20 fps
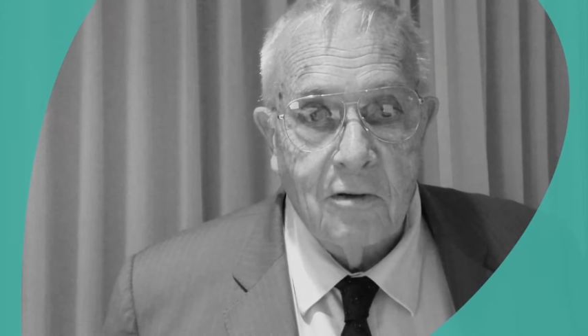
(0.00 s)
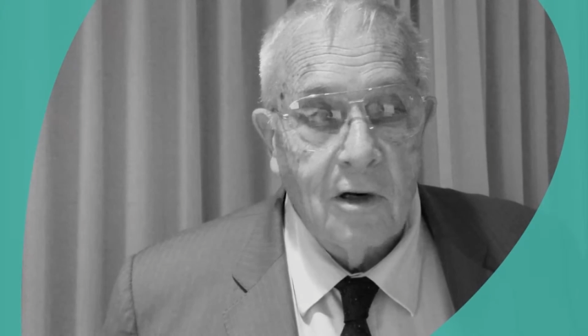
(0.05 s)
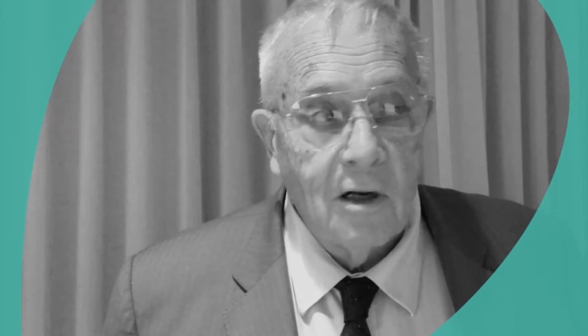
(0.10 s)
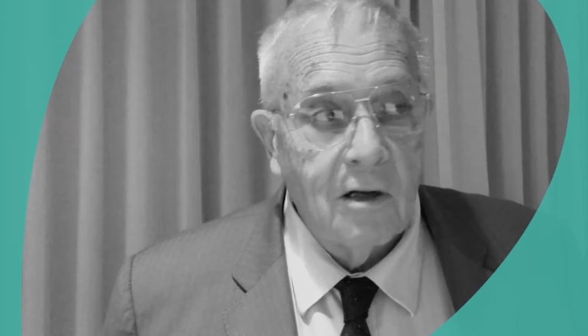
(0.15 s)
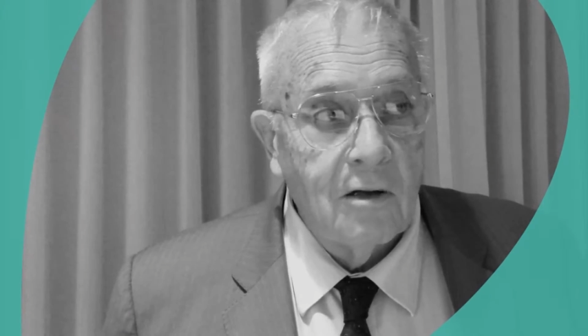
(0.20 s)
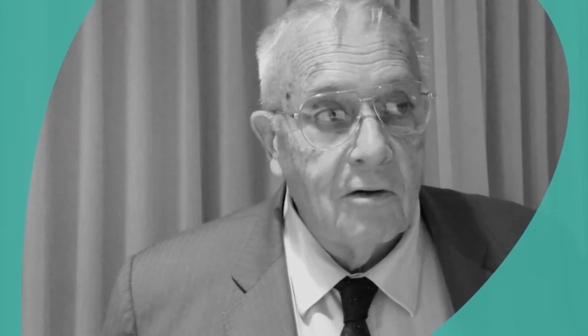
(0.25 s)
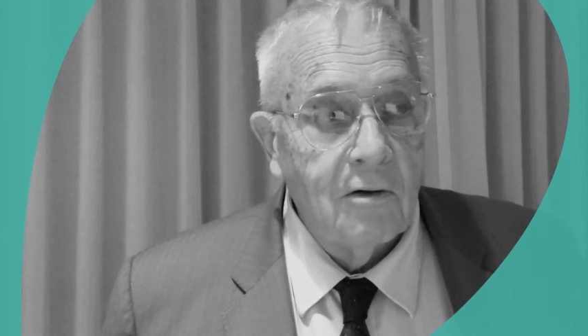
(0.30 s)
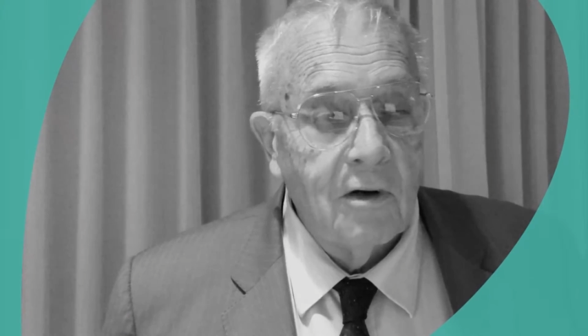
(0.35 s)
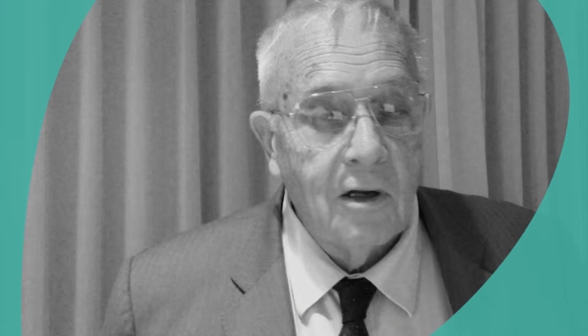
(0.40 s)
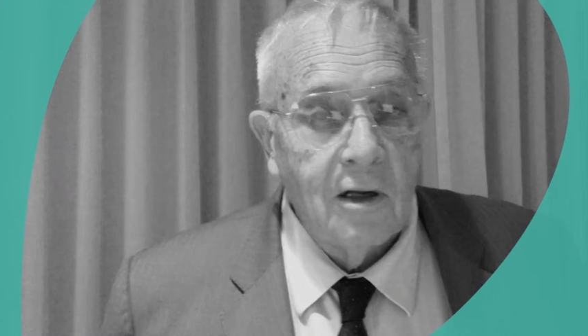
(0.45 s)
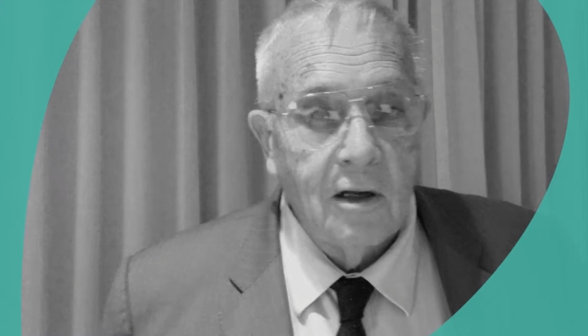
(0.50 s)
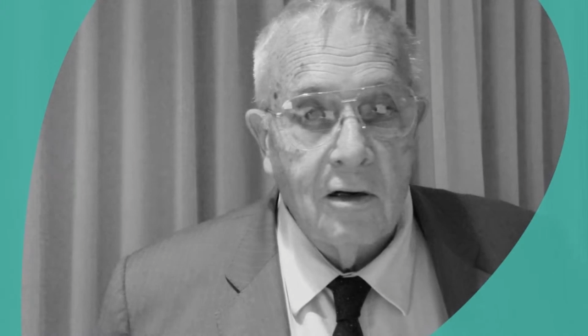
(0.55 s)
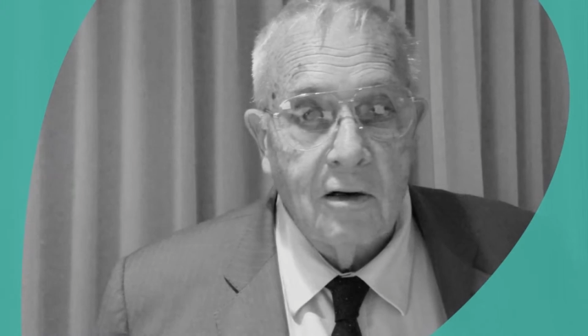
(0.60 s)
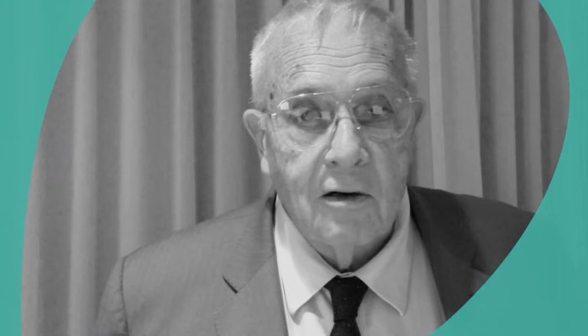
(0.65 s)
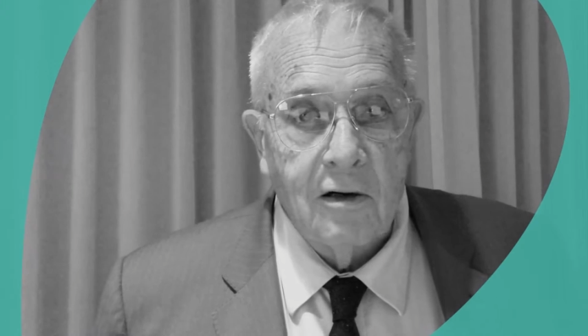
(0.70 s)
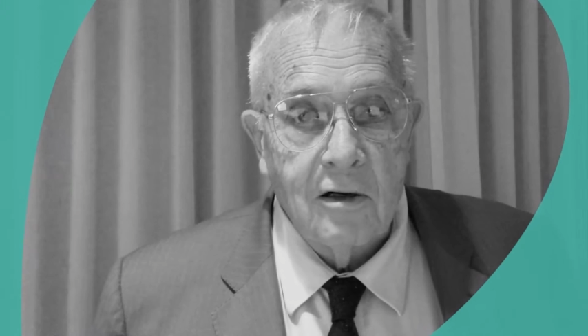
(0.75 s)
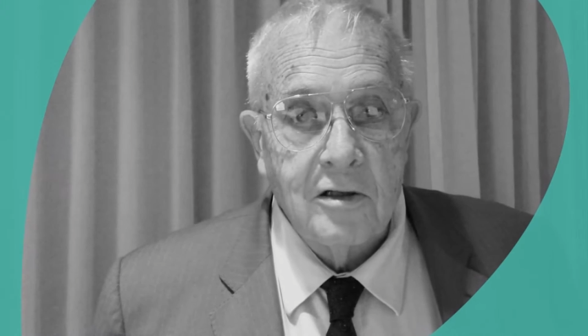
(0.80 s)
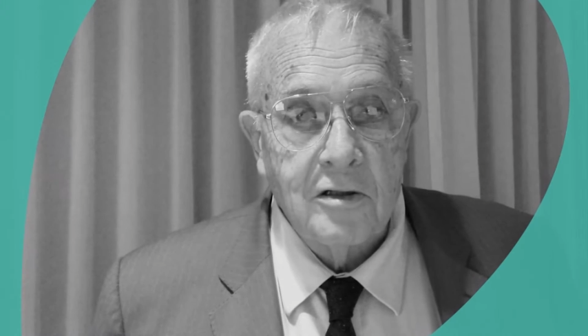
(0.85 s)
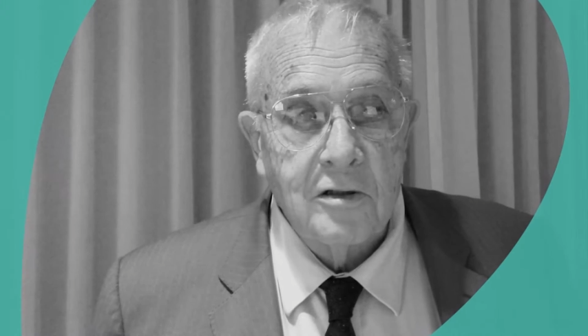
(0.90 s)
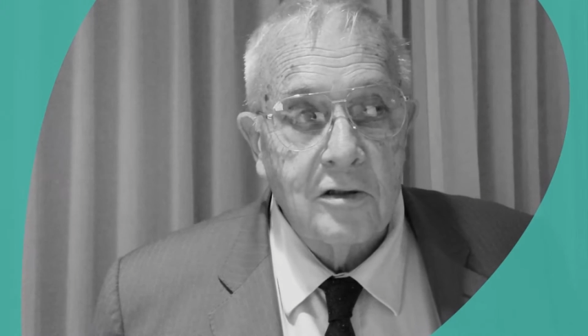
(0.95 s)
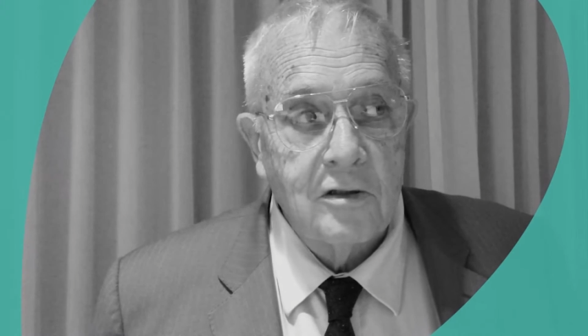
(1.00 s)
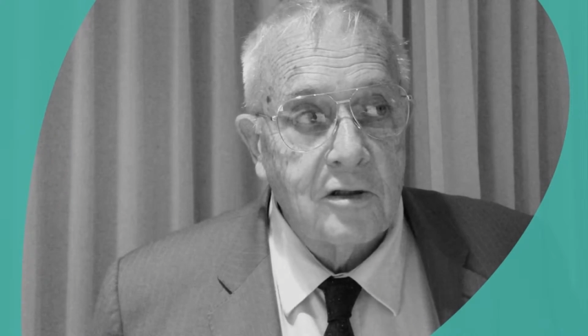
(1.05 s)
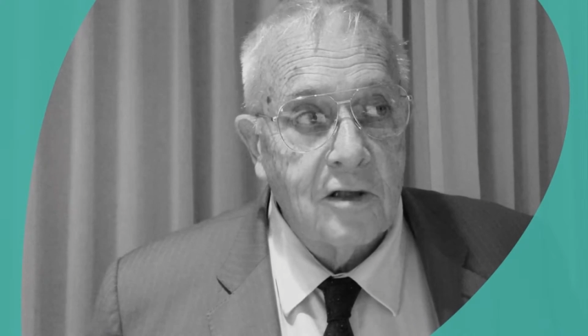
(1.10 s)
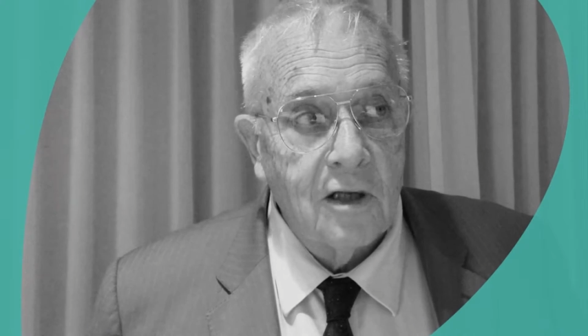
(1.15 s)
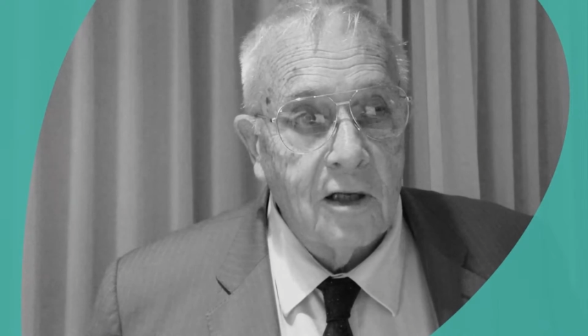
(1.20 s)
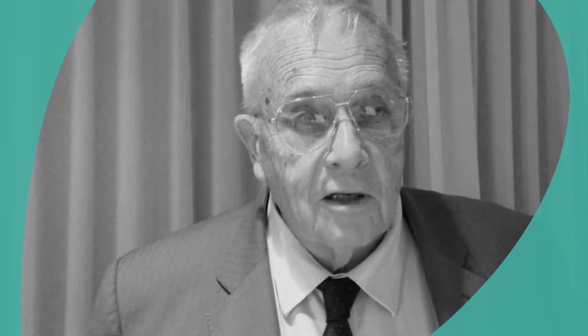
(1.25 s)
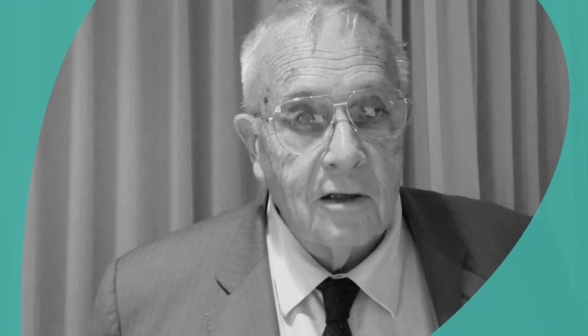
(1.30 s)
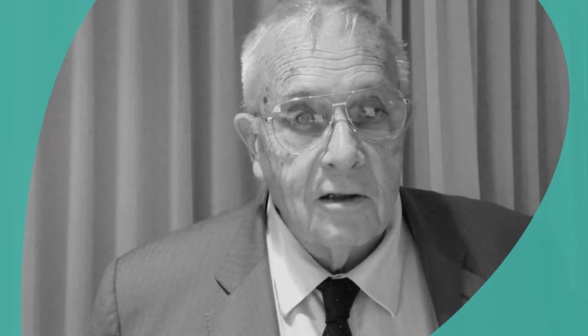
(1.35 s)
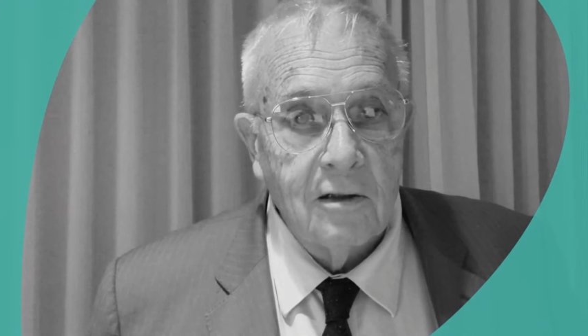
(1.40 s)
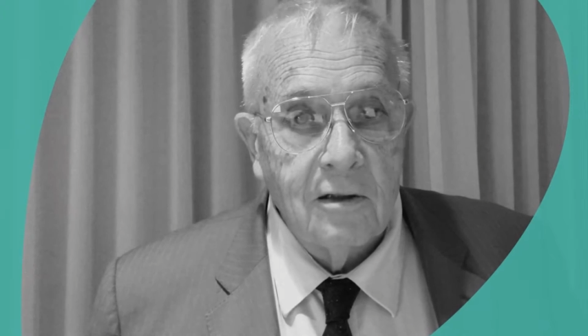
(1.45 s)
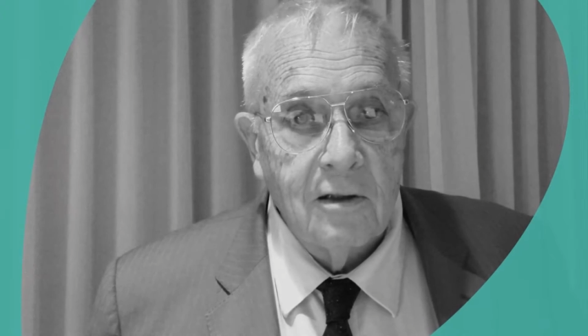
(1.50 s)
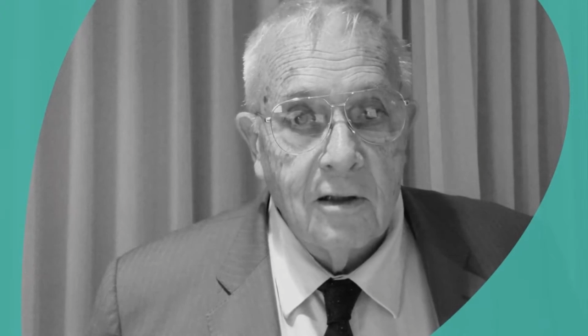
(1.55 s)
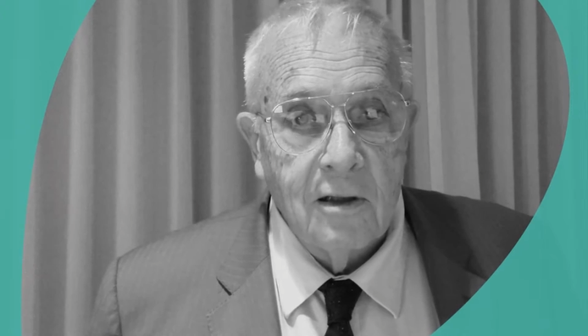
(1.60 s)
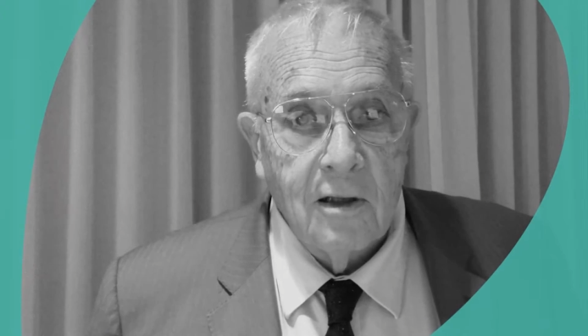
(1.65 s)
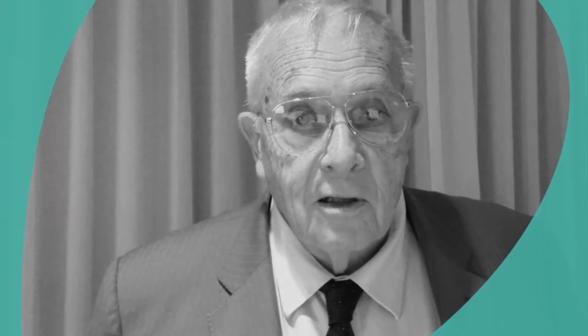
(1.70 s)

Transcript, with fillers: including in Argentina.